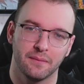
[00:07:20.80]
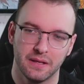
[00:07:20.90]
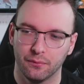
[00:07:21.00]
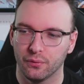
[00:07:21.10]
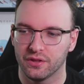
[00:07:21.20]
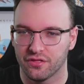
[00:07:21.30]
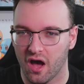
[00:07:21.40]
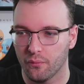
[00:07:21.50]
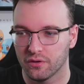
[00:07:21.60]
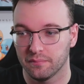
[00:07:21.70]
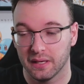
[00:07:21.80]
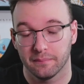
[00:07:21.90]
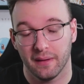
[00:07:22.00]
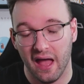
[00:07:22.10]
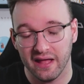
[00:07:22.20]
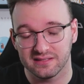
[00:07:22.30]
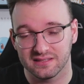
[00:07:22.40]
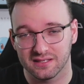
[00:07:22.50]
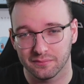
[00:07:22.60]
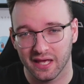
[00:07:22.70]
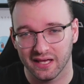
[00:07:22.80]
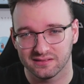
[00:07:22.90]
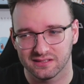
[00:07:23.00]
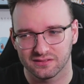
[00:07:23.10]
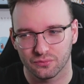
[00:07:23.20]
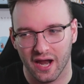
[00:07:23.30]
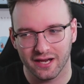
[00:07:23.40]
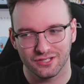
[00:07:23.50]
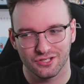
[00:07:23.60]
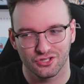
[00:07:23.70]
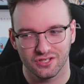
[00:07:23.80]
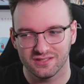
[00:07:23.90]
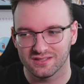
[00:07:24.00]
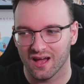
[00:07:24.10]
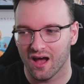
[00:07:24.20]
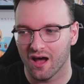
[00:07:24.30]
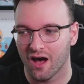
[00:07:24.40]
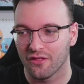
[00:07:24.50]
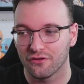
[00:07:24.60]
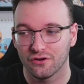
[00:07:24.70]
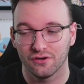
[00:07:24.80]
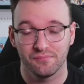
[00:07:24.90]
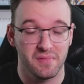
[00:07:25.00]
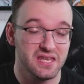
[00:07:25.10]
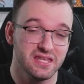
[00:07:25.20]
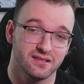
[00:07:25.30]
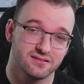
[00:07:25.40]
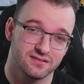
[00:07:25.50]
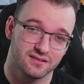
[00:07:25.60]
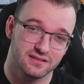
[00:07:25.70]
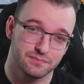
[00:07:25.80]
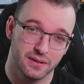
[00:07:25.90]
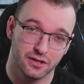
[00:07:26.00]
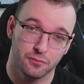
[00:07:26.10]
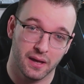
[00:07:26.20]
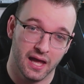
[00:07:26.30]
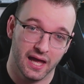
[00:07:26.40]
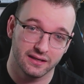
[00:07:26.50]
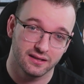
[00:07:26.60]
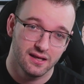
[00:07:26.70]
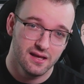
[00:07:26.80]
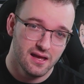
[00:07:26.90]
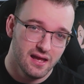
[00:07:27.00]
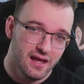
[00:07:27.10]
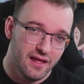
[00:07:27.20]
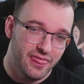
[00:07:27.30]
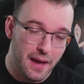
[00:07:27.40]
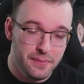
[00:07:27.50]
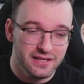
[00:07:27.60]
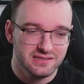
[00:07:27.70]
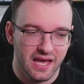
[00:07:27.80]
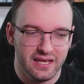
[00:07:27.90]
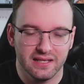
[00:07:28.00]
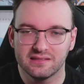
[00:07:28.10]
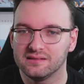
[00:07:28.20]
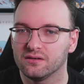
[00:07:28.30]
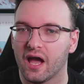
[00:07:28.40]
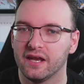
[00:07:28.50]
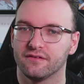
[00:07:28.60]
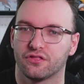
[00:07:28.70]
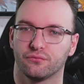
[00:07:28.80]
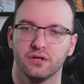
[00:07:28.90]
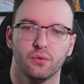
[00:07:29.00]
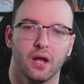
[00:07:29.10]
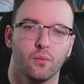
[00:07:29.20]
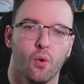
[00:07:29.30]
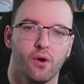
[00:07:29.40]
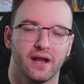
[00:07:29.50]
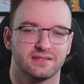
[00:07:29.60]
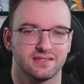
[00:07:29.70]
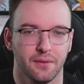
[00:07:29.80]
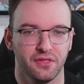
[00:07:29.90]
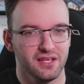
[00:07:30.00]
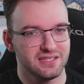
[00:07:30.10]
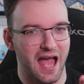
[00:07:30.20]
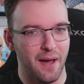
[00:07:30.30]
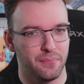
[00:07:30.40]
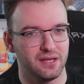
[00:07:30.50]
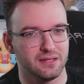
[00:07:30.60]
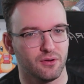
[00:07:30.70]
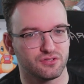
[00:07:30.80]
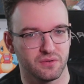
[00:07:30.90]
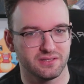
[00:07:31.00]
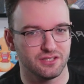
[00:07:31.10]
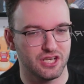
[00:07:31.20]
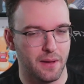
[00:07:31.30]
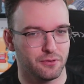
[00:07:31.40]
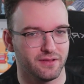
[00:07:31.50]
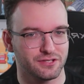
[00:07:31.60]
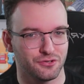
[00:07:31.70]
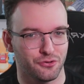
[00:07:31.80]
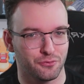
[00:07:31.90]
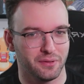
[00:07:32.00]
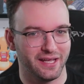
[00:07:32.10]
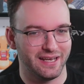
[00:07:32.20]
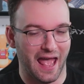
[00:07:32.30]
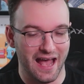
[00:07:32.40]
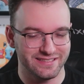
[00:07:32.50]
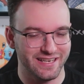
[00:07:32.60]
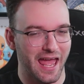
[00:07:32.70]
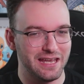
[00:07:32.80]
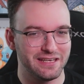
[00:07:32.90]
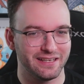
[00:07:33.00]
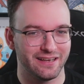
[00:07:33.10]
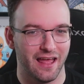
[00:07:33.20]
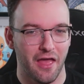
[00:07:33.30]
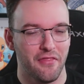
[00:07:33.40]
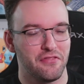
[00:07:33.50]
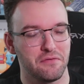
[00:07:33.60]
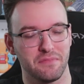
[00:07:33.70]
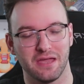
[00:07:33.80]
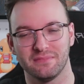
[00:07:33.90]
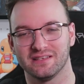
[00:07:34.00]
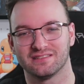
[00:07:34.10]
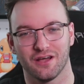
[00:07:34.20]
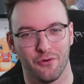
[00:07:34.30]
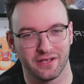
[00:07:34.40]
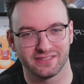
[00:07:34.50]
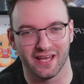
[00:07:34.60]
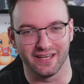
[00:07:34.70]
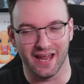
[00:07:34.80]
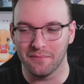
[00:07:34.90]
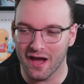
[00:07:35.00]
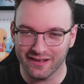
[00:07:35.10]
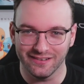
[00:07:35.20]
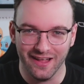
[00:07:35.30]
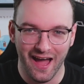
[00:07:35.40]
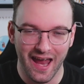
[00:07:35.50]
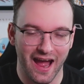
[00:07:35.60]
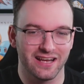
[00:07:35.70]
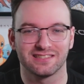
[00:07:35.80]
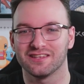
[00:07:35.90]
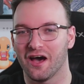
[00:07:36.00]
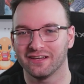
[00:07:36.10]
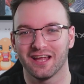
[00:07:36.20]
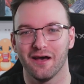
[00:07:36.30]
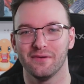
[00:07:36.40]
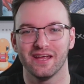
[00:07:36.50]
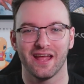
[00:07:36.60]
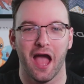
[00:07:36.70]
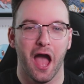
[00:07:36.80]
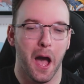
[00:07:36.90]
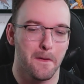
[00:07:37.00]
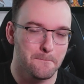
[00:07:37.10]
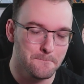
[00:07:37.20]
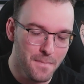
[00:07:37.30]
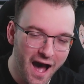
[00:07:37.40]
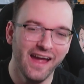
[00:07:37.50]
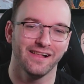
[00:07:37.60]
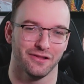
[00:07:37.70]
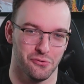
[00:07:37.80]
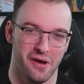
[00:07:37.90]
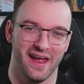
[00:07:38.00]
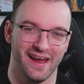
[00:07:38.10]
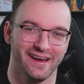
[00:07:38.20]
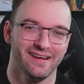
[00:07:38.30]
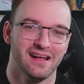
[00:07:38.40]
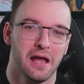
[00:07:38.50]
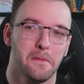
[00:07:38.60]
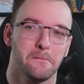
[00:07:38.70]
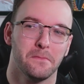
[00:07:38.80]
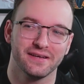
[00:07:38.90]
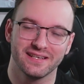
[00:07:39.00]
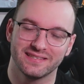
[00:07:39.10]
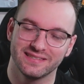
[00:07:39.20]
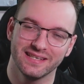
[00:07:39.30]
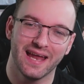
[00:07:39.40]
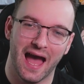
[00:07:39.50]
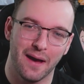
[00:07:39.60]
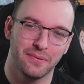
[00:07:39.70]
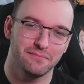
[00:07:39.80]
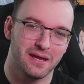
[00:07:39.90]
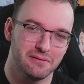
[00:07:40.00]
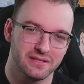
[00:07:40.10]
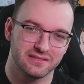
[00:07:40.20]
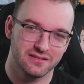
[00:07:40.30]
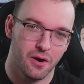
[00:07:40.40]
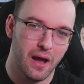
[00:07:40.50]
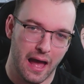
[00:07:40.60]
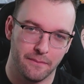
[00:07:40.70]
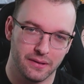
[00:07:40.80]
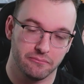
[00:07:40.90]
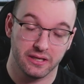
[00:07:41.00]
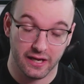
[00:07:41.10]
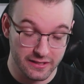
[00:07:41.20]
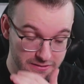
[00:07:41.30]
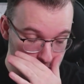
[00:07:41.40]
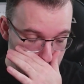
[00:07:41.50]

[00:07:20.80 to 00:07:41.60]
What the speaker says: people we thought were the big bads in some cases were actually just other minions to this bigger bad. That being said, it is still kind of a three-way war, and something is happening in the most recent chapter of Legend of Northern Blade as it ended that made me so excited. I'm not gonna lie, I saw it coming a mile away, but to see it happen made me so happy, because